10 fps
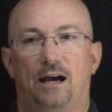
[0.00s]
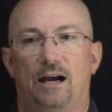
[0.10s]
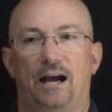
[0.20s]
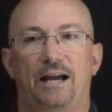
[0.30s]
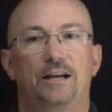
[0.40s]

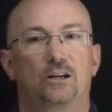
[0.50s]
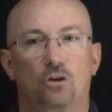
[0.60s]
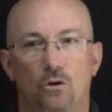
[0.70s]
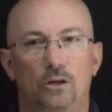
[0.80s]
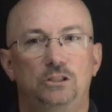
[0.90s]
I
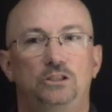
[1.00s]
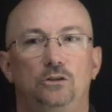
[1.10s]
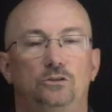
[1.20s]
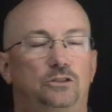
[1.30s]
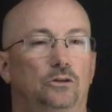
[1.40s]
encourage
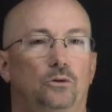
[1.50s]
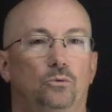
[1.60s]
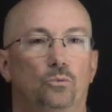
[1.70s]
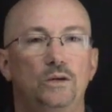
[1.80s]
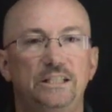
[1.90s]
you
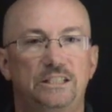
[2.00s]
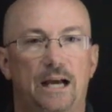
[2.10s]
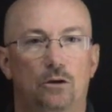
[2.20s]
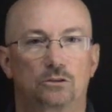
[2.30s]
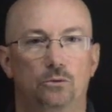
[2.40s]
to reach
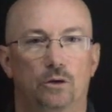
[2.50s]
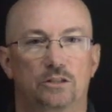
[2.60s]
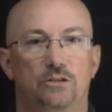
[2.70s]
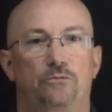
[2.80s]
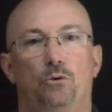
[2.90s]
out to
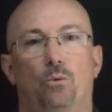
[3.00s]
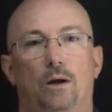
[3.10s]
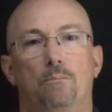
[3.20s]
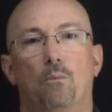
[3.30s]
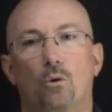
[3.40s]
us if you
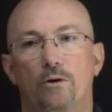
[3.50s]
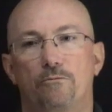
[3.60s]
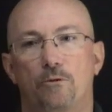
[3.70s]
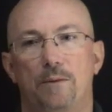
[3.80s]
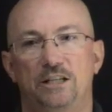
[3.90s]
want more
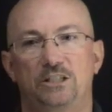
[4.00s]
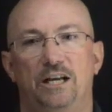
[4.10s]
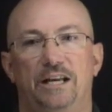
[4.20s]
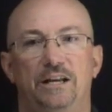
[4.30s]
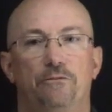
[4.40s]
information
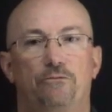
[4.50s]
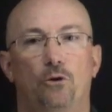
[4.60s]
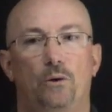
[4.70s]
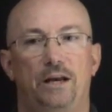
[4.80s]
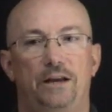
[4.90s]
at
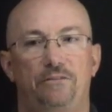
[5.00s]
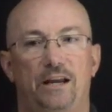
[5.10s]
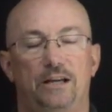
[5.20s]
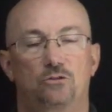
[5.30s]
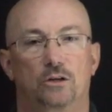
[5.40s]

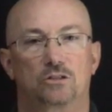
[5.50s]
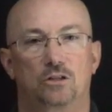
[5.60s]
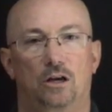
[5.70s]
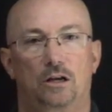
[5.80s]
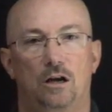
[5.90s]

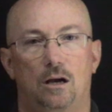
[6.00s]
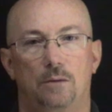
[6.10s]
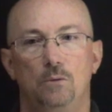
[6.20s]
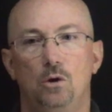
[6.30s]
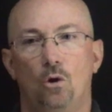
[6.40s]

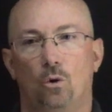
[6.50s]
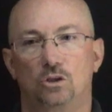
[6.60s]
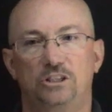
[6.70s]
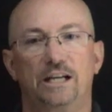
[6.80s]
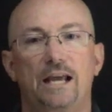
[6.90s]
info@aviatrix.com, or
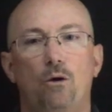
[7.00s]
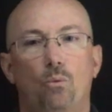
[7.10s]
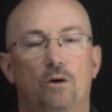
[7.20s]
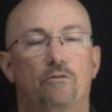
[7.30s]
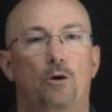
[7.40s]
check out
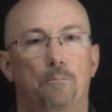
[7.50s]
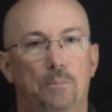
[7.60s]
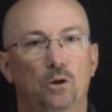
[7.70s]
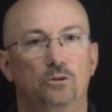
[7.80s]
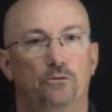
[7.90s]
one of our
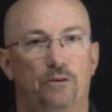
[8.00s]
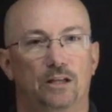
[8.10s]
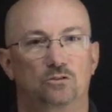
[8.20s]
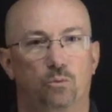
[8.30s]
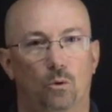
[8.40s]
build
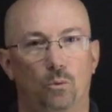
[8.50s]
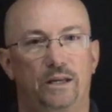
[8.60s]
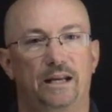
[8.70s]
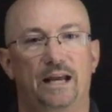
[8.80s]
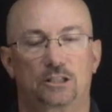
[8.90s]
events where we
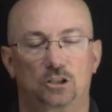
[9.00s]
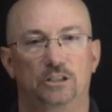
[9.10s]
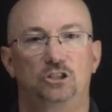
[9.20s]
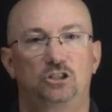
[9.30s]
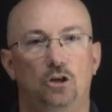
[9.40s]
can
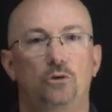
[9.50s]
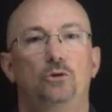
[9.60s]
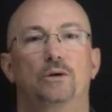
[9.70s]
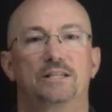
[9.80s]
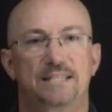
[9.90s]
actually show
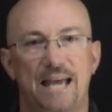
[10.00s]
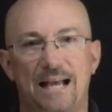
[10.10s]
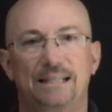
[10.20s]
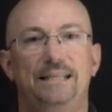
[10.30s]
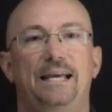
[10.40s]
you
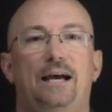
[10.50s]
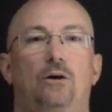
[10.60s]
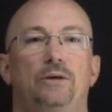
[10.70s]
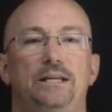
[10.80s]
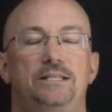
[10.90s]
exactly
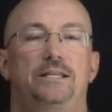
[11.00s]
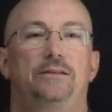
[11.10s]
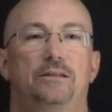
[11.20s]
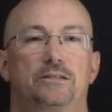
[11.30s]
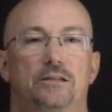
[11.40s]
how easy
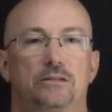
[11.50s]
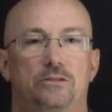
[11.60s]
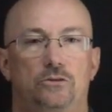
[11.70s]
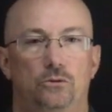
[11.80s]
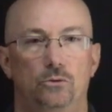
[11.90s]
this
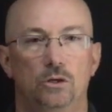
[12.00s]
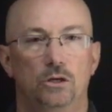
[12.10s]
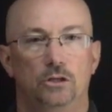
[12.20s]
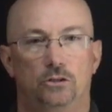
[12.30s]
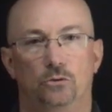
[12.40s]
is to
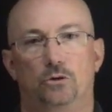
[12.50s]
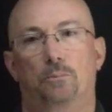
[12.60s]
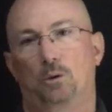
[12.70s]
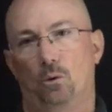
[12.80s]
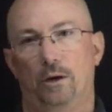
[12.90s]

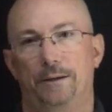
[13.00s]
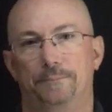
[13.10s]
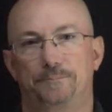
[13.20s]
deploy.